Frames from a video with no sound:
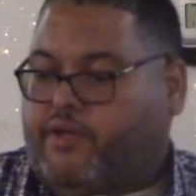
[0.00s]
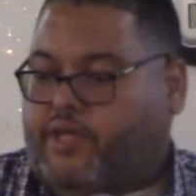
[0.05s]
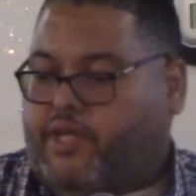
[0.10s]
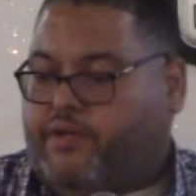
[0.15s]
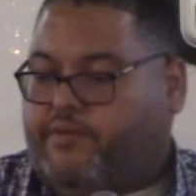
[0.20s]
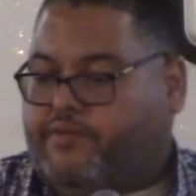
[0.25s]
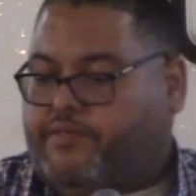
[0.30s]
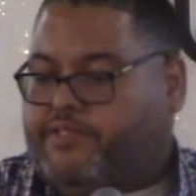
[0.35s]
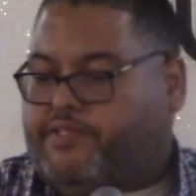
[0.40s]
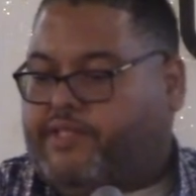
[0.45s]

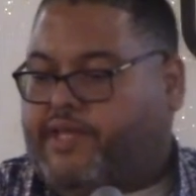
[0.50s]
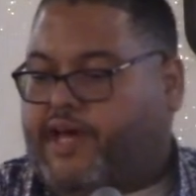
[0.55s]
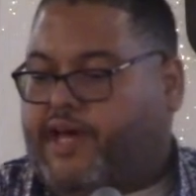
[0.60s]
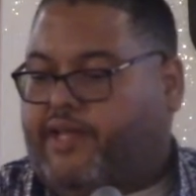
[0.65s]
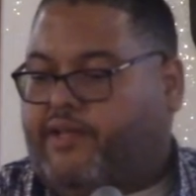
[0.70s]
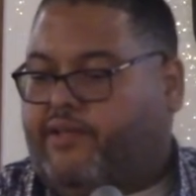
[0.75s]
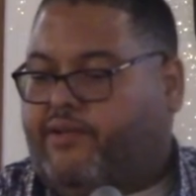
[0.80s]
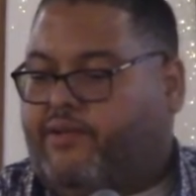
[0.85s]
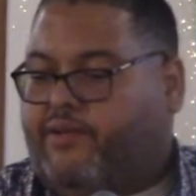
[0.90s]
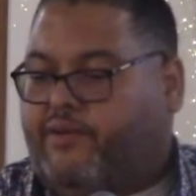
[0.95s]
It was
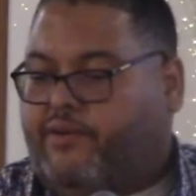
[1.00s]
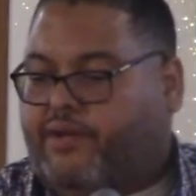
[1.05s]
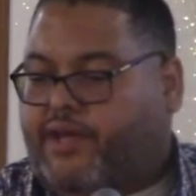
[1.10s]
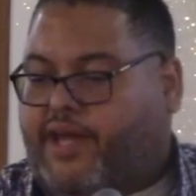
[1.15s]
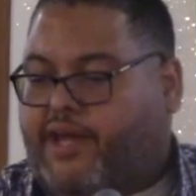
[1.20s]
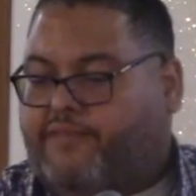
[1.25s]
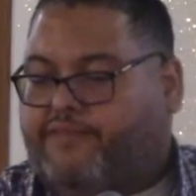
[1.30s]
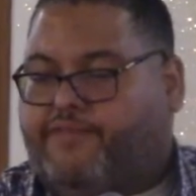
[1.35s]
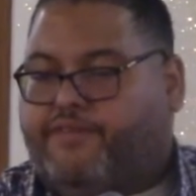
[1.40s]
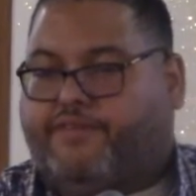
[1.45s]
not long
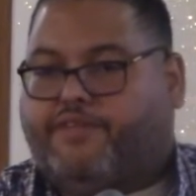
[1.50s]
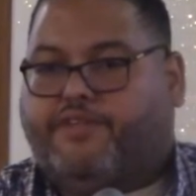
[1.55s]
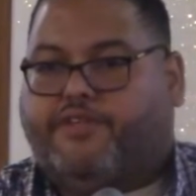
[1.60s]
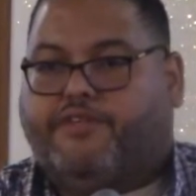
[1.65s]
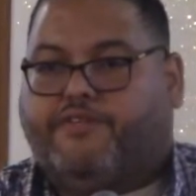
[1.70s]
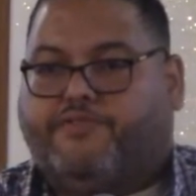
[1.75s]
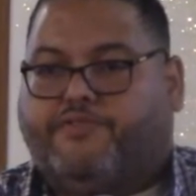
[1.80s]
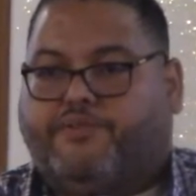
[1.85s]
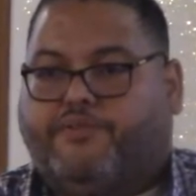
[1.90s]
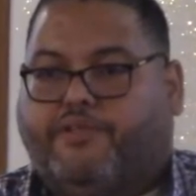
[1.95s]
after the
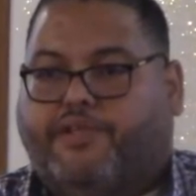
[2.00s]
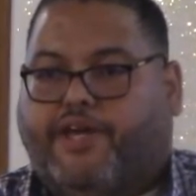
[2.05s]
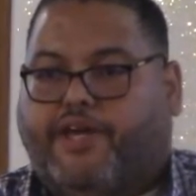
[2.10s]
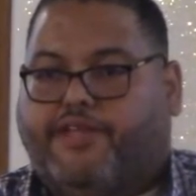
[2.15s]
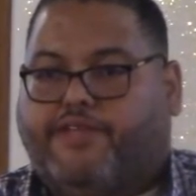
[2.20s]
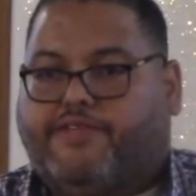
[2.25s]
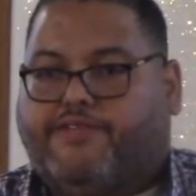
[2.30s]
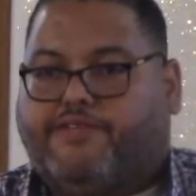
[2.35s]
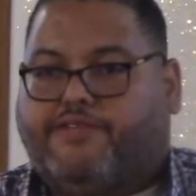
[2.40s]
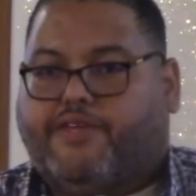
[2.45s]

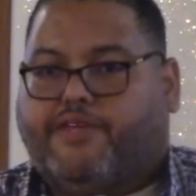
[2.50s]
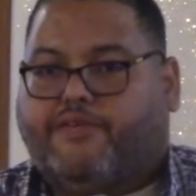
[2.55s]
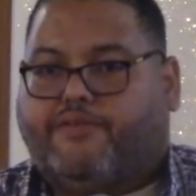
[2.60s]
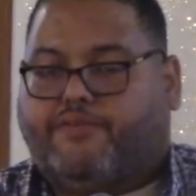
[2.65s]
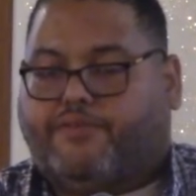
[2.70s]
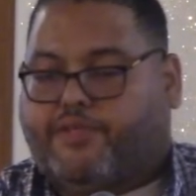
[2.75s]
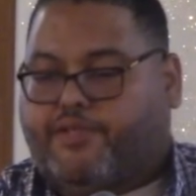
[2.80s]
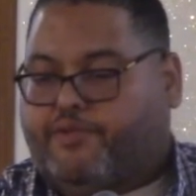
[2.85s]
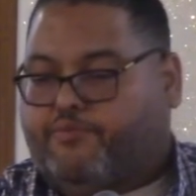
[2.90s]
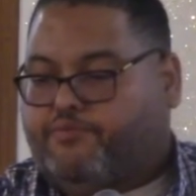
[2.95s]
Israelites
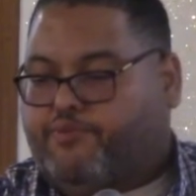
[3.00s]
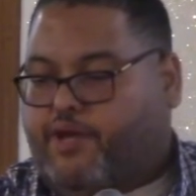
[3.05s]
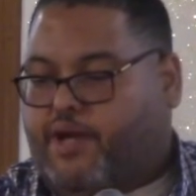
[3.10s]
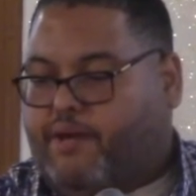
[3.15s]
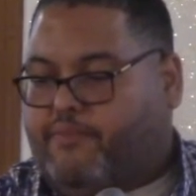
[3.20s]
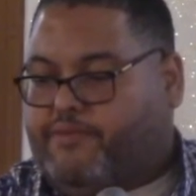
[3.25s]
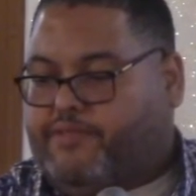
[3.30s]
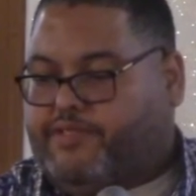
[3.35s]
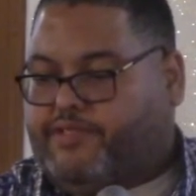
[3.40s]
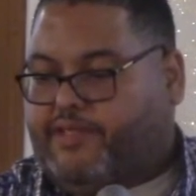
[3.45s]
settled in the
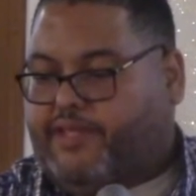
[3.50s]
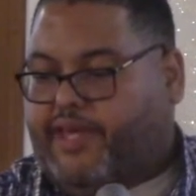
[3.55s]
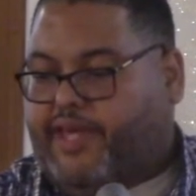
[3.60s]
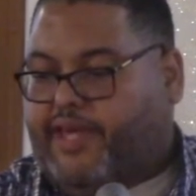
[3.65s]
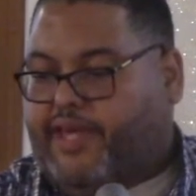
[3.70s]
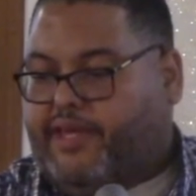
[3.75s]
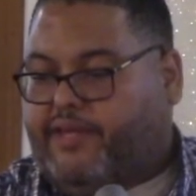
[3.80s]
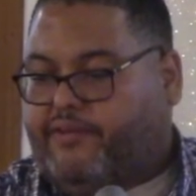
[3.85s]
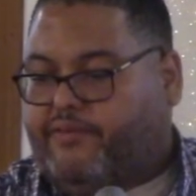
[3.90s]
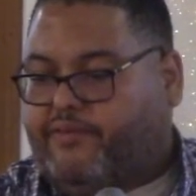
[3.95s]
promised
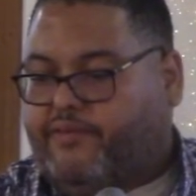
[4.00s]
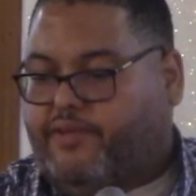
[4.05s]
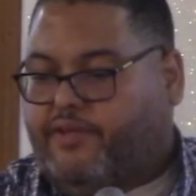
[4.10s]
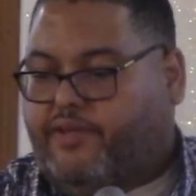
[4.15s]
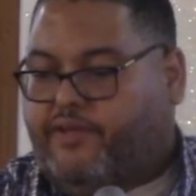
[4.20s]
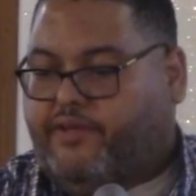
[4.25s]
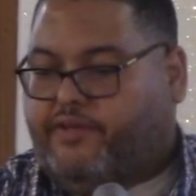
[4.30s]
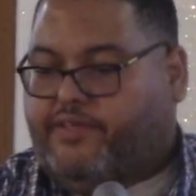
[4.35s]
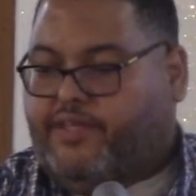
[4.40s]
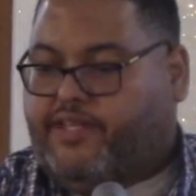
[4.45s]
land
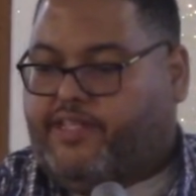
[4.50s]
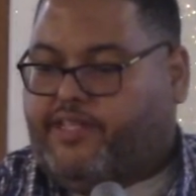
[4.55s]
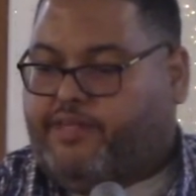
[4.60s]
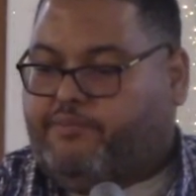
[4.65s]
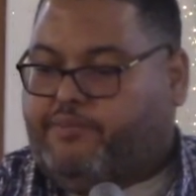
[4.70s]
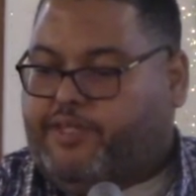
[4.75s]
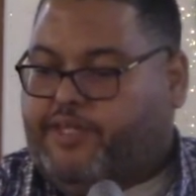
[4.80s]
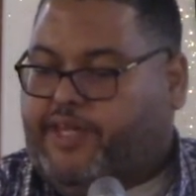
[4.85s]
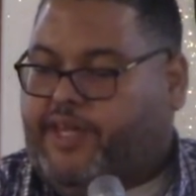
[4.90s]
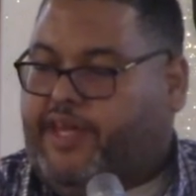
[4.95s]
that they
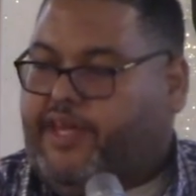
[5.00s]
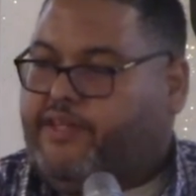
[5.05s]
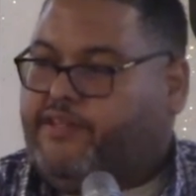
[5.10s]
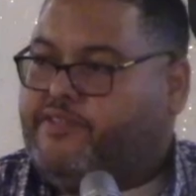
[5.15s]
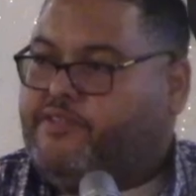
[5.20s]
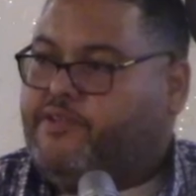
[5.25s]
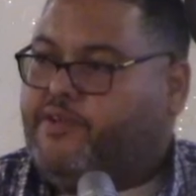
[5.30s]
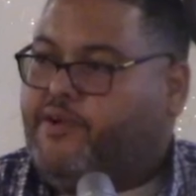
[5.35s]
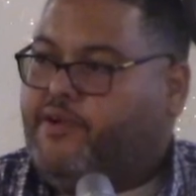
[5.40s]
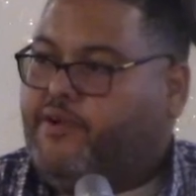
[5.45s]
began
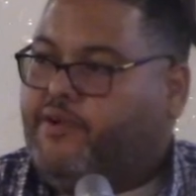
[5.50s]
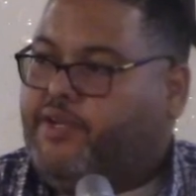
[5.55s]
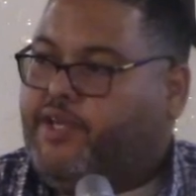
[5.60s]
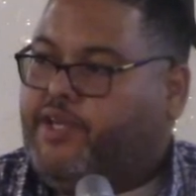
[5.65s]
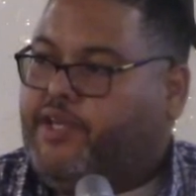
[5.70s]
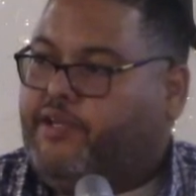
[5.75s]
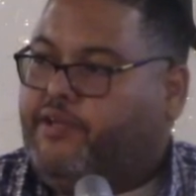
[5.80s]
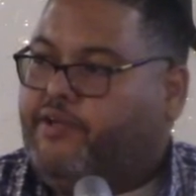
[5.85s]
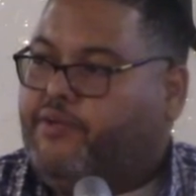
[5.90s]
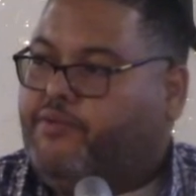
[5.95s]

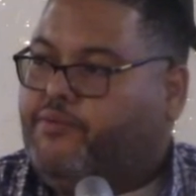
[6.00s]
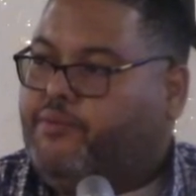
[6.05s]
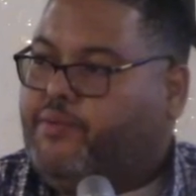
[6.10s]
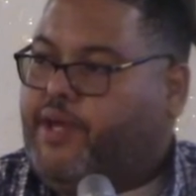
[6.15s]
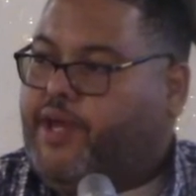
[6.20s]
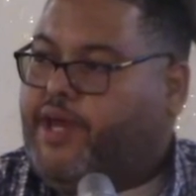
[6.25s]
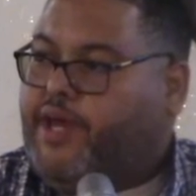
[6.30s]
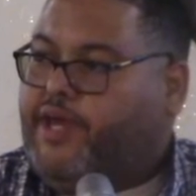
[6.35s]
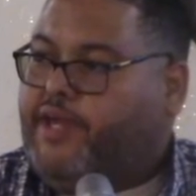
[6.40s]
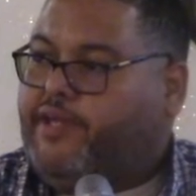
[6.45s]
turning
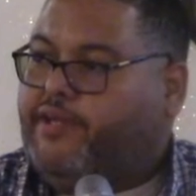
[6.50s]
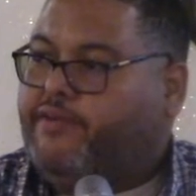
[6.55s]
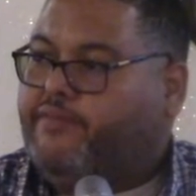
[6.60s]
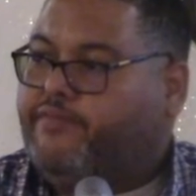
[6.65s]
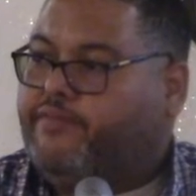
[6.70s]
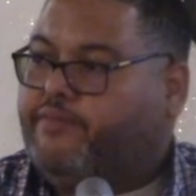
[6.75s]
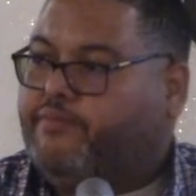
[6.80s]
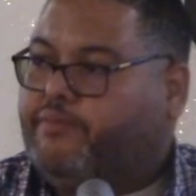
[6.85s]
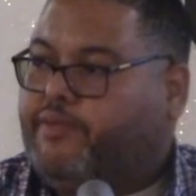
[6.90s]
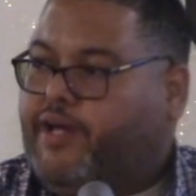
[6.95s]
away
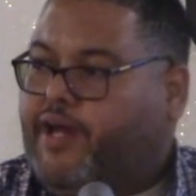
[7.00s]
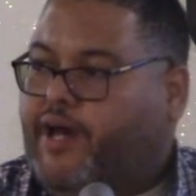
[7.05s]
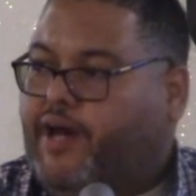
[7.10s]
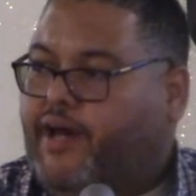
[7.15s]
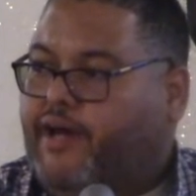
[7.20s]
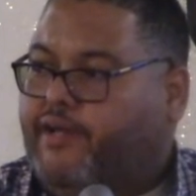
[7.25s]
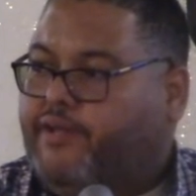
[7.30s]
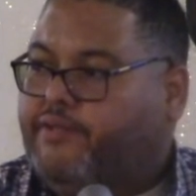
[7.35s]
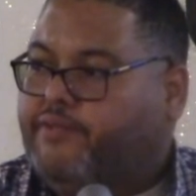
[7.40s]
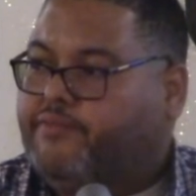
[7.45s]
from
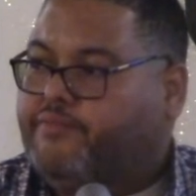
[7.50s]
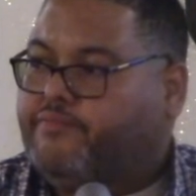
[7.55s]
God.